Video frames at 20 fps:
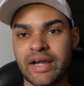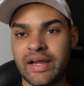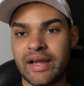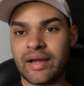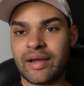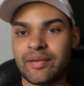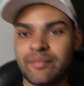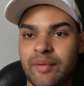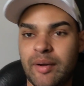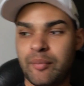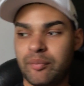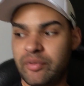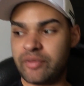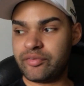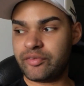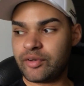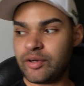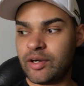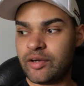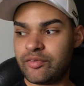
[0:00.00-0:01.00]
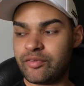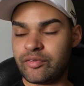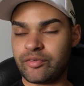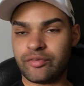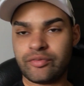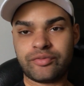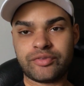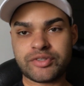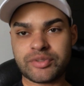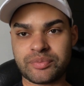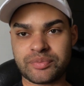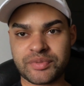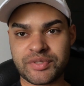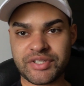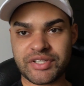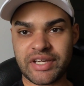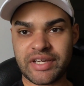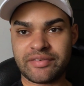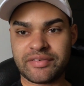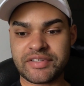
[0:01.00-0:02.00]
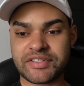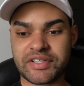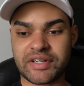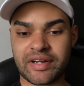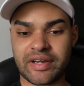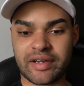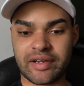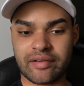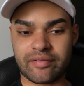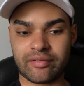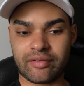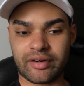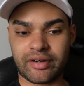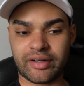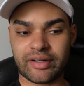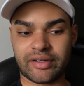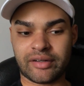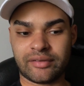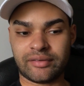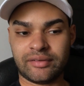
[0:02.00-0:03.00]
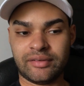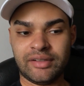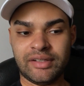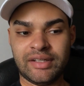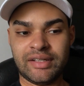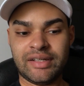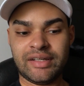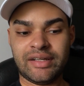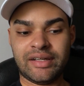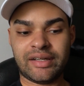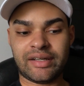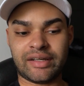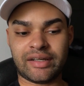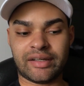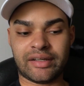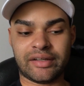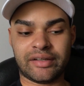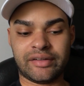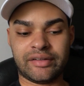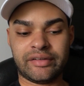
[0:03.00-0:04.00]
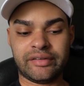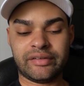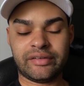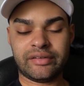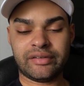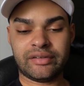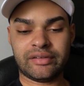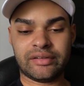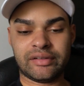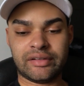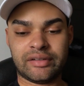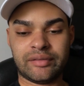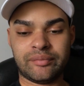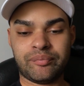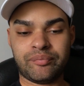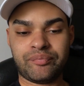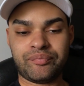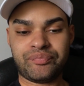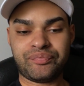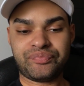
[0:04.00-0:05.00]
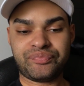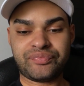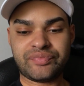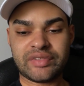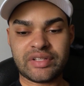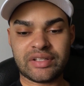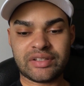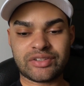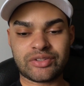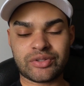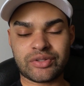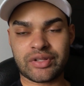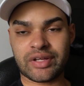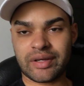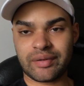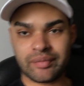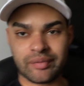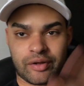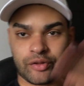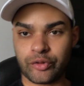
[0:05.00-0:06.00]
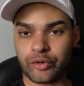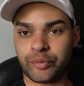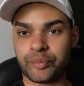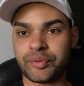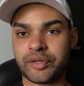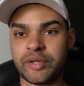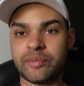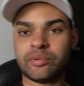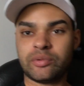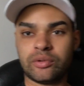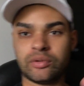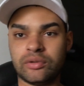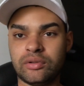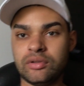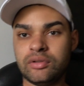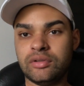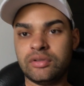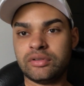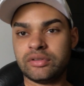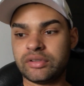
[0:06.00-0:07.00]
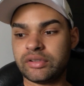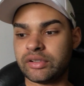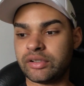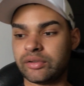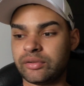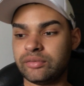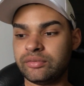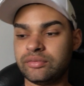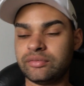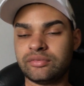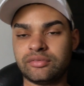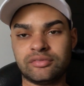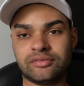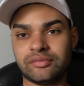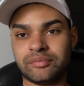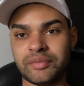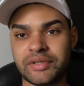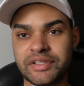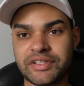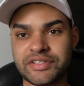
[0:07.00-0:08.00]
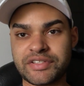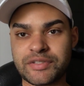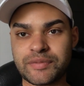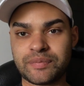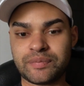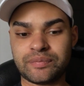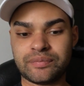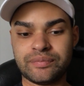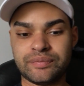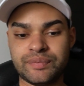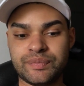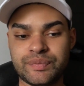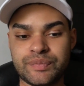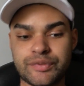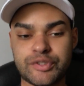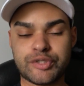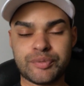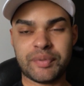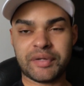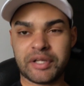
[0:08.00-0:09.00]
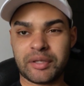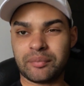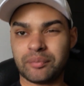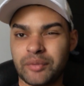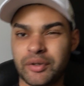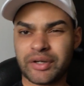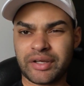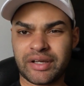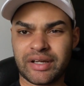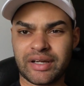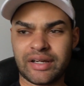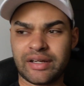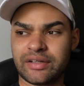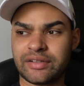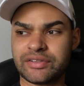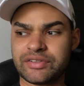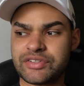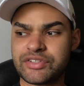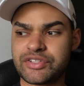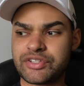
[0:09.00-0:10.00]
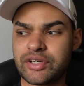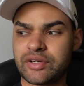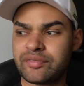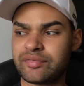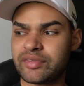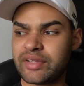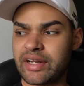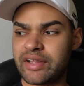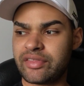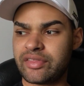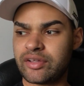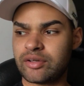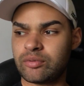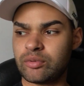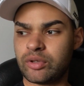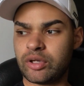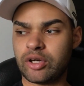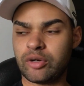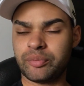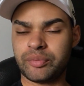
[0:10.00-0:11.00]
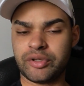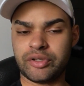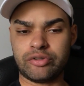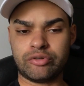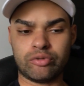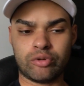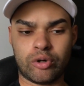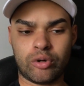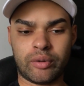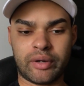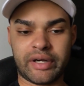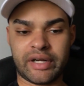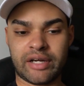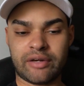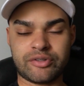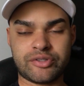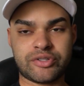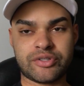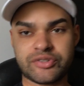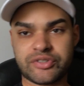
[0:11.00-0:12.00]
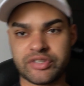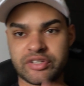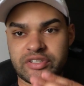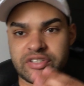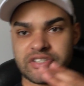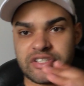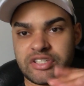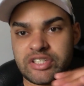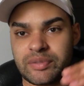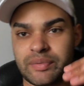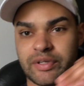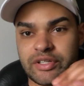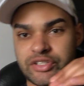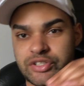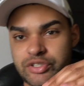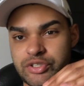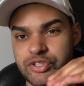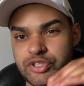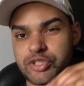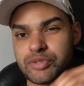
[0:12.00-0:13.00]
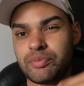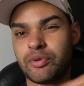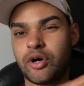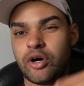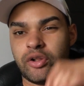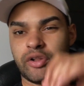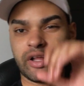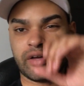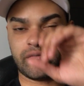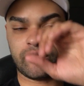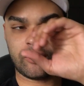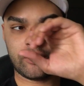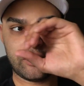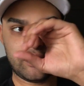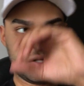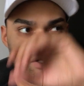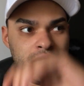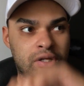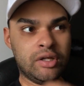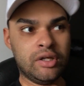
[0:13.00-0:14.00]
I'm living off of some savings that I have right now, and um, to that other people, me spending money on stuff that I think would help me grow right now, especially since I'm at such a small level,